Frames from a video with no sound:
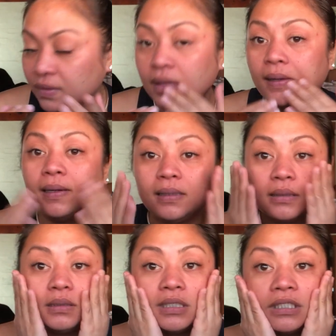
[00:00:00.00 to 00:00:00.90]

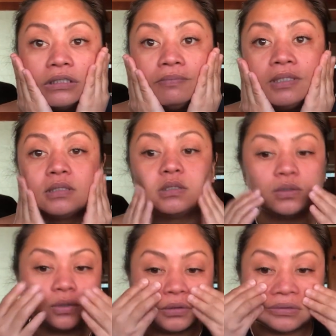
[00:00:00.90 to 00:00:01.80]
it does makes
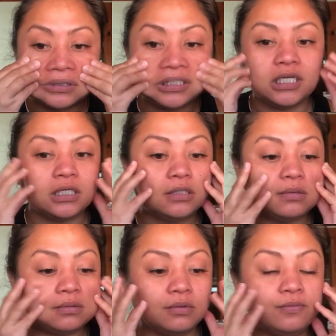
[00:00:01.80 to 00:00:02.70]
your
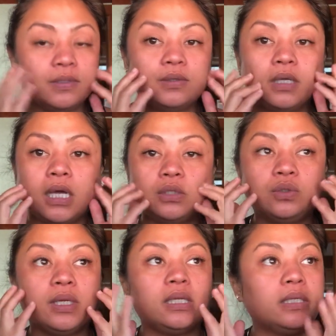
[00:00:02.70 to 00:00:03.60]
skin very
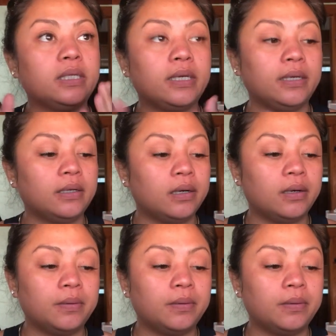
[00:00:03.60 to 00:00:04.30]
hydrated and